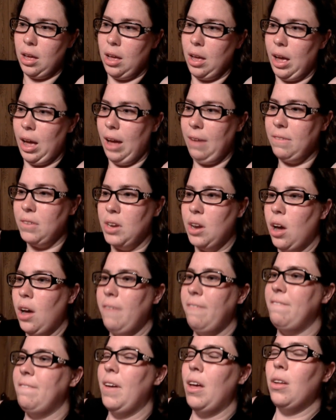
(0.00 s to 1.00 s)
I've
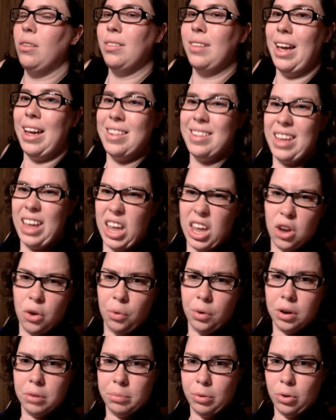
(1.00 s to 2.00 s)
not felt as
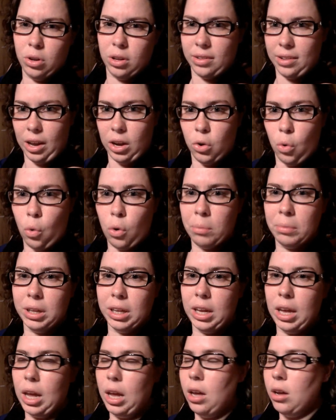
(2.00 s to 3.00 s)
irritable as I
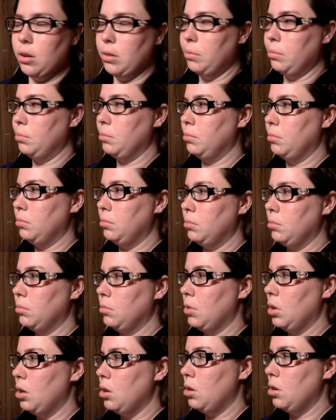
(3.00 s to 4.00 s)
normally am.
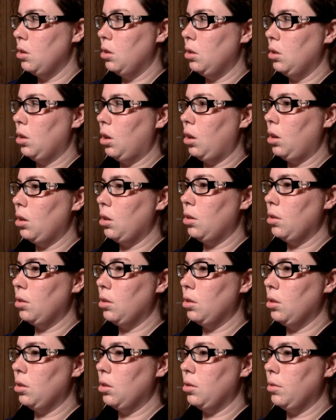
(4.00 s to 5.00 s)
Like,
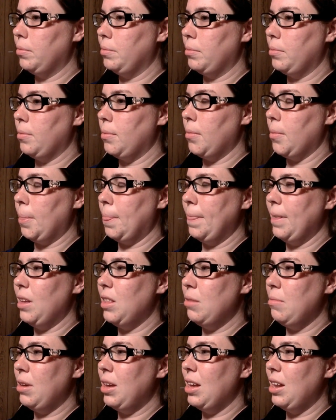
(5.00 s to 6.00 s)
in
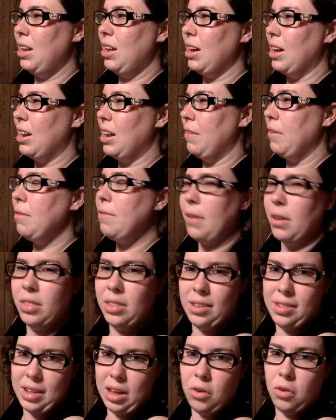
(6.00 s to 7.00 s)
the beginning, I never felt
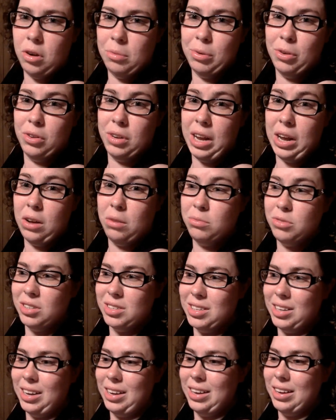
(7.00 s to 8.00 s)
this irritable. Now I'm
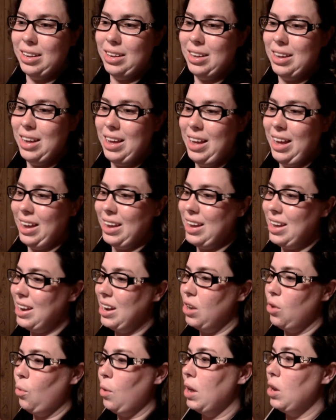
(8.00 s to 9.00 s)
just like, I get
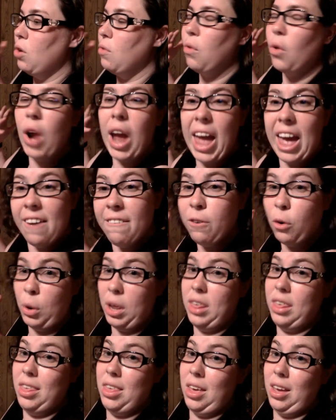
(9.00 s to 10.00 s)
annoyed over
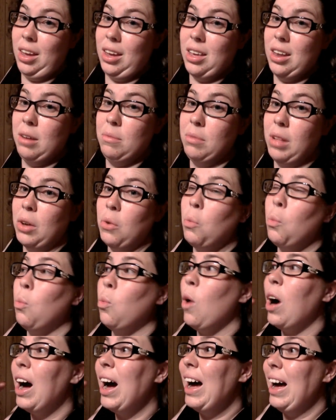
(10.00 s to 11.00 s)
everything. I'm like,
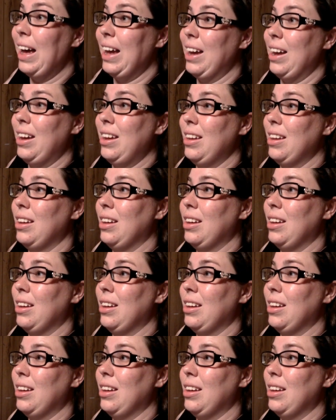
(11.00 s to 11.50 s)
why?